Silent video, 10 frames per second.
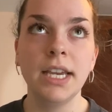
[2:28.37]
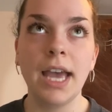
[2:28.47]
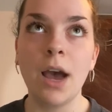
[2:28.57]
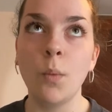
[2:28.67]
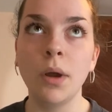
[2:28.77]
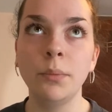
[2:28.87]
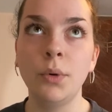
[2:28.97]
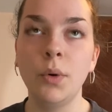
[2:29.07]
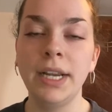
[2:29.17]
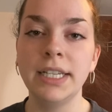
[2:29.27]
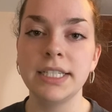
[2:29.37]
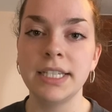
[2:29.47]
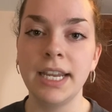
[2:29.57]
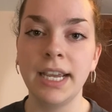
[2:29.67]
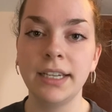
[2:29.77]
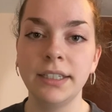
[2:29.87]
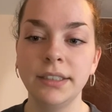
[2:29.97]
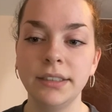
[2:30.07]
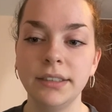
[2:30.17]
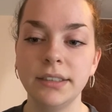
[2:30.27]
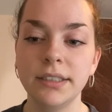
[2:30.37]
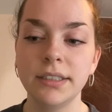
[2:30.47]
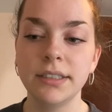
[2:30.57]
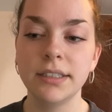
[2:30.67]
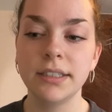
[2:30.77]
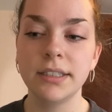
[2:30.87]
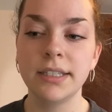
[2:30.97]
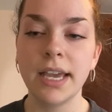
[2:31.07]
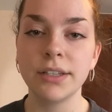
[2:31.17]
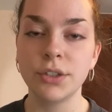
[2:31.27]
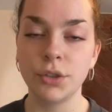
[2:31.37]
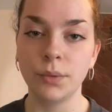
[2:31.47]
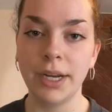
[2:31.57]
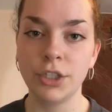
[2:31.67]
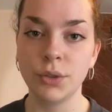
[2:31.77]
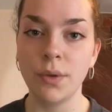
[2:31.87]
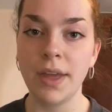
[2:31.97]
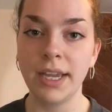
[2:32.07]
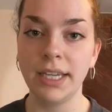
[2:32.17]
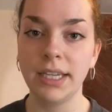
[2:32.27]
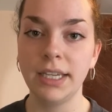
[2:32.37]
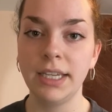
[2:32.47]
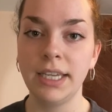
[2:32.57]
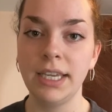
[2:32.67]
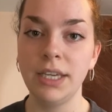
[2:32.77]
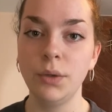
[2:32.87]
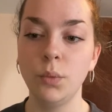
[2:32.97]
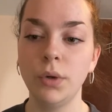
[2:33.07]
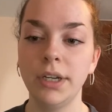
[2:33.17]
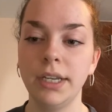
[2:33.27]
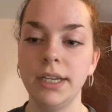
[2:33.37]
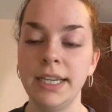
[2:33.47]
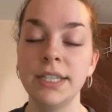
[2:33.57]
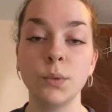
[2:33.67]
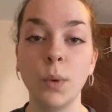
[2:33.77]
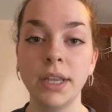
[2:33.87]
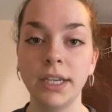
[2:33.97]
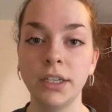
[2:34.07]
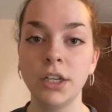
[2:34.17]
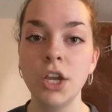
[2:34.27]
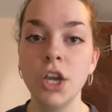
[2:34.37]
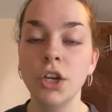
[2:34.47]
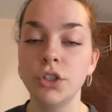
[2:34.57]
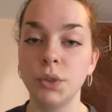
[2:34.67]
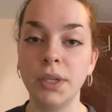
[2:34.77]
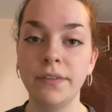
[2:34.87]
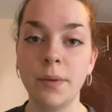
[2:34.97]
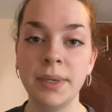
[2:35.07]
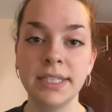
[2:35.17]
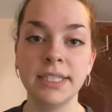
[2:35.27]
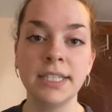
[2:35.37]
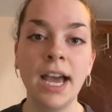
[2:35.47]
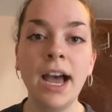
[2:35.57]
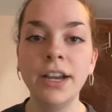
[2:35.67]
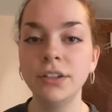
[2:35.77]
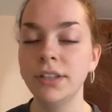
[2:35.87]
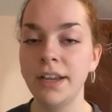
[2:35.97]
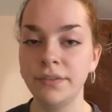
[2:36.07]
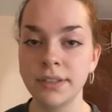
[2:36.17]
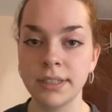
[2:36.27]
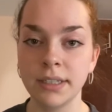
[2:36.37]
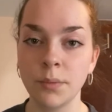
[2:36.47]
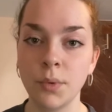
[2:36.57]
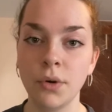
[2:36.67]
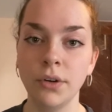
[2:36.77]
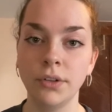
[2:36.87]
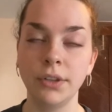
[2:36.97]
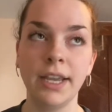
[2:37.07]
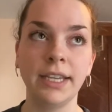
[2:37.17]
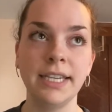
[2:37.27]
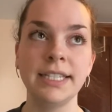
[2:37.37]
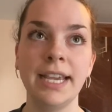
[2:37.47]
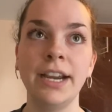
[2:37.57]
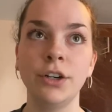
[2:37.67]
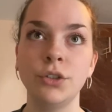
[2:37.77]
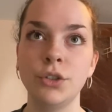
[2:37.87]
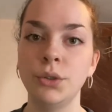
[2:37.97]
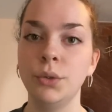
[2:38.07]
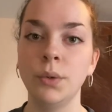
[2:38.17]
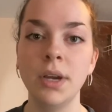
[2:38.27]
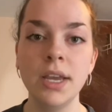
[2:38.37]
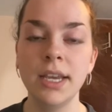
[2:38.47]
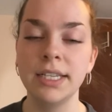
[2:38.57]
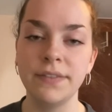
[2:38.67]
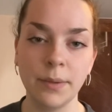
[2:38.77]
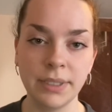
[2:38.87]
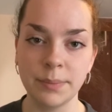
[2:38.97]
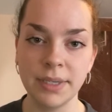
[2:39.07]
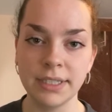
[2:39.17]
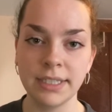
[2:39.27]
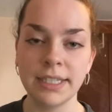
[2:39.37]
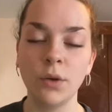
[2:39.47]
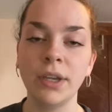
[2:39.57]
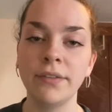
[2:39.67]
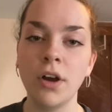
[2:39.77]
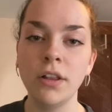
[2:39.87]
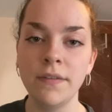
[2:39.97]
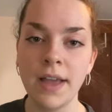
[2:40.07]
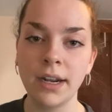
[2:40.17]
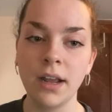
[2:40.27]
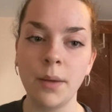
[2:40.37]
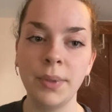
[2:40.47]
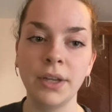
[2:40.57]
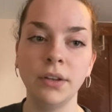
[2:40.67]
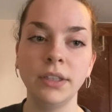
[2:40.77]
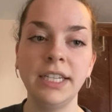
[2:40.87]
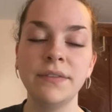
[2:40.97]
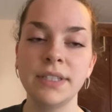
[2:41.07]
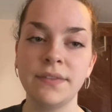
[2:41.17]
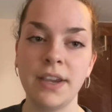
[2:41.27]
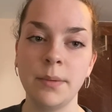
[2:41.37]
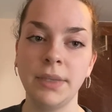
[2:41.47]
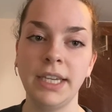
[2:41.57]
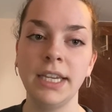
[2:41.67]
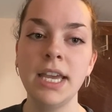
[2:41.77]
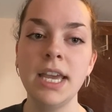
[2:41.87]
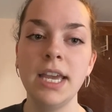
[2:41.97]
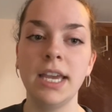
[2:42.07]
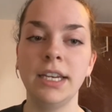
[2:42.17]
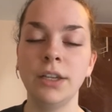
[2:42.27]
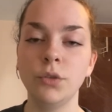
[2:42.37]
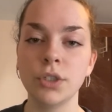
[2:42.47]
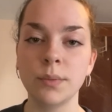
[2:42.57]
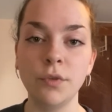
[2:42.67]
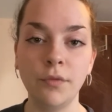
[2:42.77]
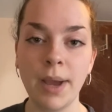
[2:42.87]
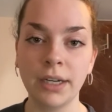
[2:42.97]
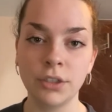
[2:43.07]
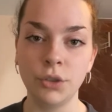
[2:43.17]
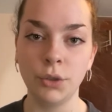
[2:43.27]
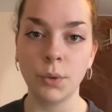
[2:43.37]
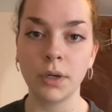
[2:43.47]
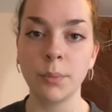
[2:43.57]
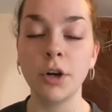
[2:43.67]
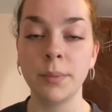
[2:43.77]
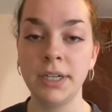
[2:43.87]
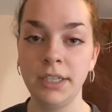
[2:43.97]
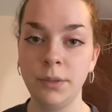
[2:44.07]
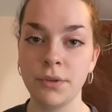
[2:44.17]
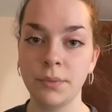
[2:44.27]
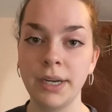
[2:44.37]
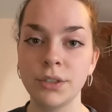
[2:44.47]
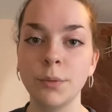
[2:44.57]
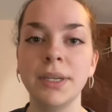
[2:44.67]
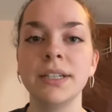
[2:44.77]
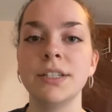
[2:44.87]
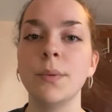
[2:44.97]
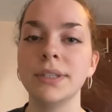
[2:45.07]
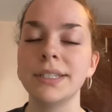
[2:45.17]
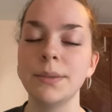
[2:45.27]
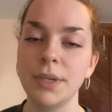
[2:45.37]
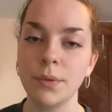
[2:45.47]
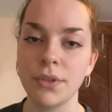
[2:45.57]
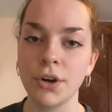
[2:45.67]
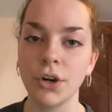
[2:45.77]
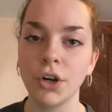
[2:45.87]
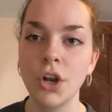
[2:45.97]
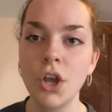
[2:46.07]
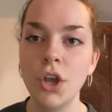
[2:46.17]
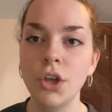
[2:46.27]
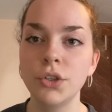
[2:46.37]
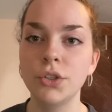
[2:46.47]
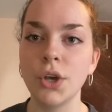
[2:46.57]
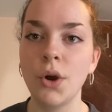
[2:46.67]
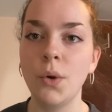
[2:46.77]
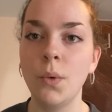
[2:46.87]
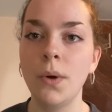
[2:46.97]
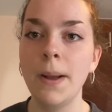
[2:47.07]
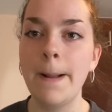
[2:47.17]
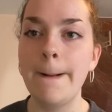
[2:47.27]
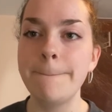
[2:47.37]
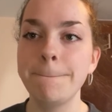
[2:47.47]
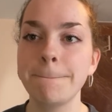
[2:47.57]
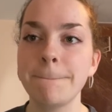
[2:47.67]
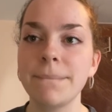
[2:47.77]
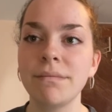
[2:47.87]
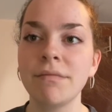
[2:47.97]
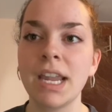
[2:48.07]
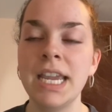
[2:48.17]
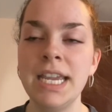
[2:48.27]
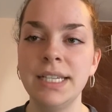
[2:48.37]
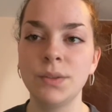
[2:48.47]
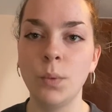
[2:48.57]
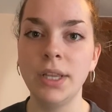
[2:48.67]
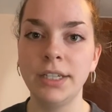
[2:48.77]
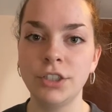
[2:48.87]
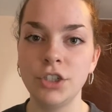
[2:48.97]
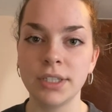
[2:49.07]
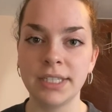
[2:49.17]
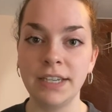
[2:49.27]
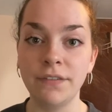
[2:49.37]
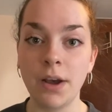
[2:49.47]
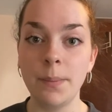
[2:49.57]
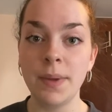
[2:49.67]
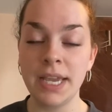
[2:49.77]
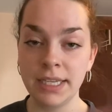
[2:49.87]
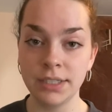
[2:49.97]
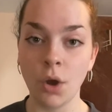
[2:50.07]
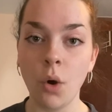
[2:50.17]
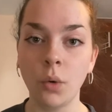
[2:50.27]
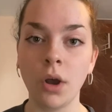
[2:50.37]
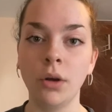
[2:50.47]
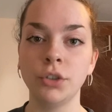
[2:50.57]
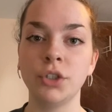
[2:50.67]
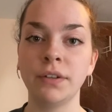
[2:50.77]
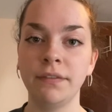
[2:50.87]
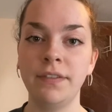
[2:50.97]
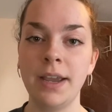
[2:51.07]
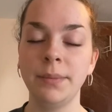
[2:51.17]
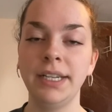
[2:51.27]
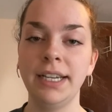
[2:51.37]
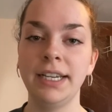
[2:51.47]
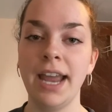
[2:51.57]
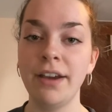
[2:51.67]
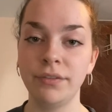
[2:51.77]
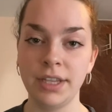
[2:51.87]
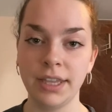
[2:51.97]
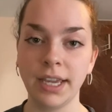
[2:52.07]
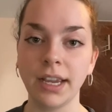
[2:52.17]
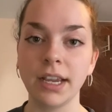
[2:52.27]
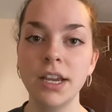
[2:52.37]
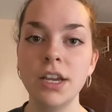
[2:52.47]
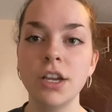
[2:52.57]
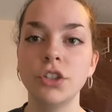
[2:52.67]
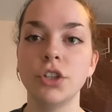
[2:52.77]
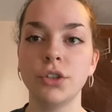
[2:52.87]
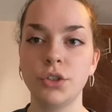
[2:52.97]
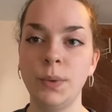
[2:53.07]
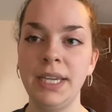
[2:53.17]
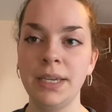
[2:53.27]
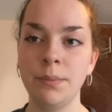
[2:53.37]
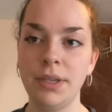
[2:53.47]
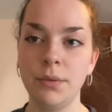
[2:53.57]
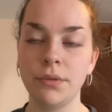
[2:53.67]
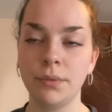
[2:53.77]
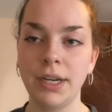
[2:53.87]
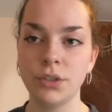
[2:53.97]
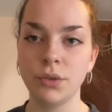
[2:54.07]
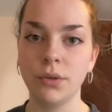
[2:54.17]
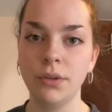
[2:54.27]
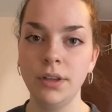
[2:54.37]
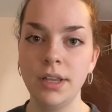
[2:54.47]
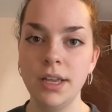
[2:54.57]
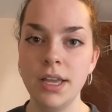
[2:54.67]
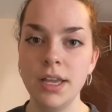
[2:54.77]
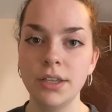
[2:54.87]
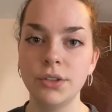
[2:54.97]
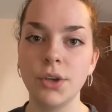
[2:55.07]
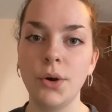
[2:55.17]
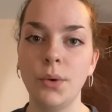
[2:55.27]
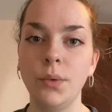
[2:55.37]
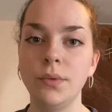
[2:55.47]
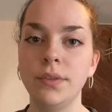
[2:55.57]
at one point, Nick says to Rachel that he's willing to give up his entire life in Singapore. Like, he's heir to his family's business. He'll give all of that up. He'll leave his family and he'll just move back to New York permanently with Rachel because he wants to be with her. So he's willing to just give up his whole culture and family and everything just so he can be with Rachel. So